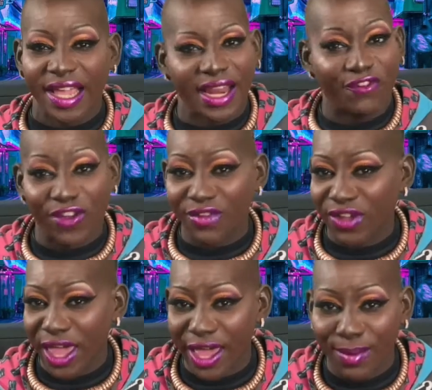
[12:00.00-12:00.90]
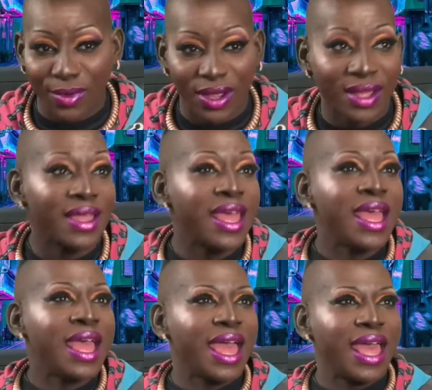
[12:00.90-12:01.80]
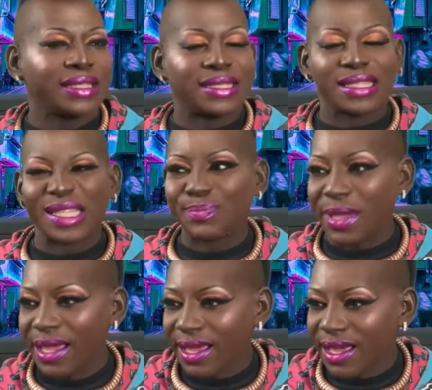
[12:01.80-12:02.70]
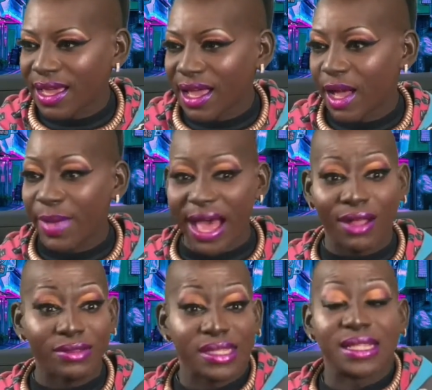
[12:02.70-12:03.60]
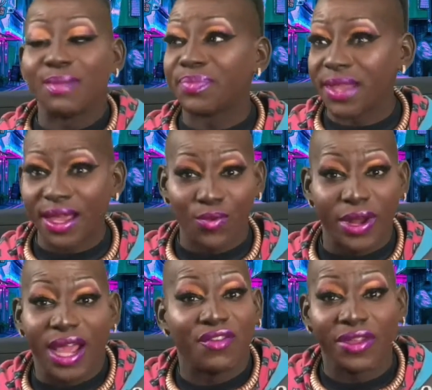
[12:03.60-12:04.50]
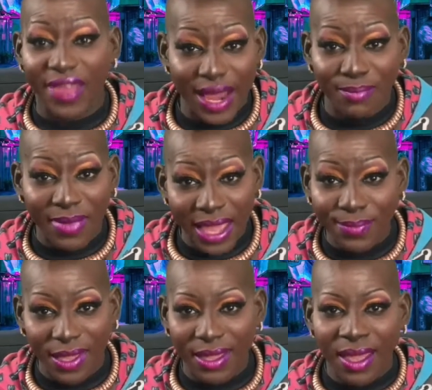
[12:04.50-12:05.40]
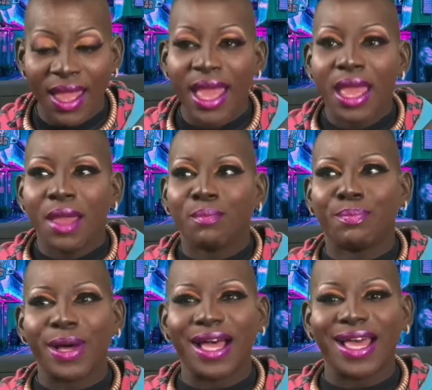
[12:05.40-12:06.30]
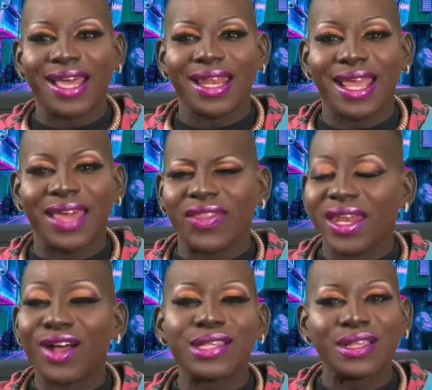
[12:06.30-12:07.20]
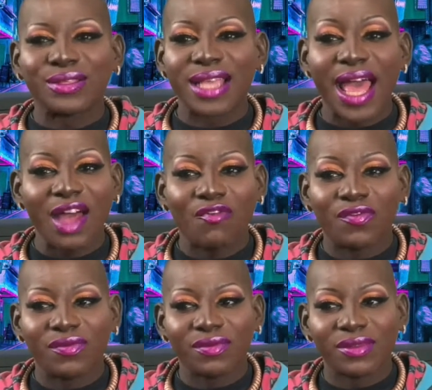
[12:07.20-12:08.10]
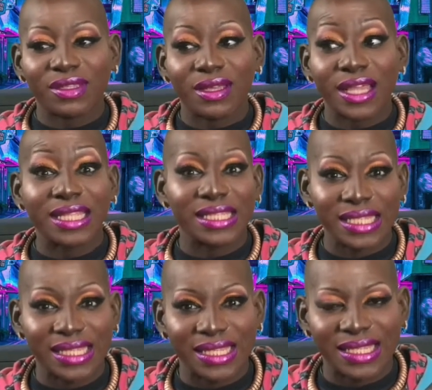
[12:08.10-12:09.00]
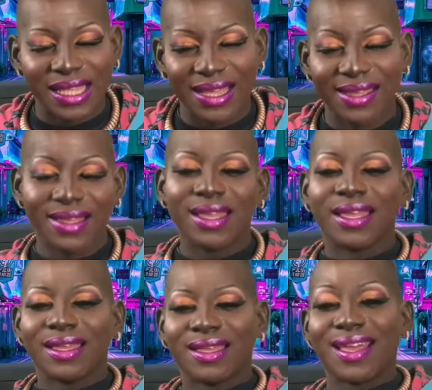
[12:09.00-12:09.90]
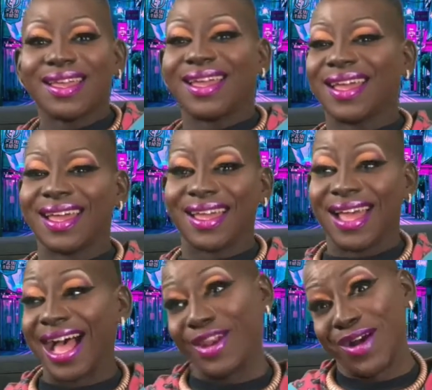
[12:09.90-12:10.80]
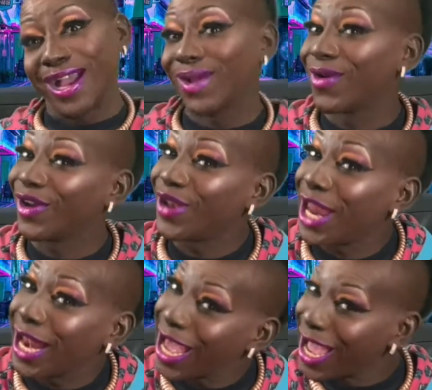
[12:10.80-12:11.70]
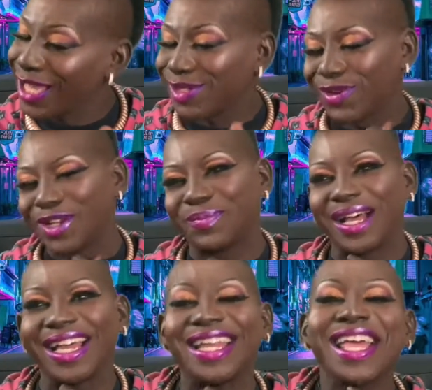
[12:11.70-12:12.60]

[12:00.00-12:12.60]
in front of a camera and to speak about something, whatever that may be, and then also to have consistency. I know I gotta work on that last one, but